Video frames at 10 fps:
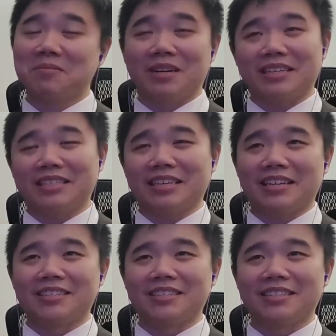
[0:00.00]
I guess he
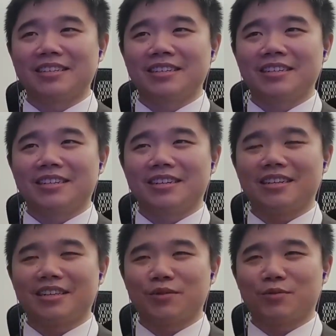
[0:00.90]
can. Ugh,
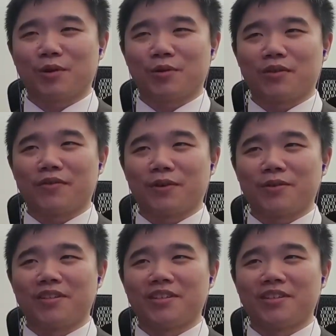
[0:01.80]
this rotary phone.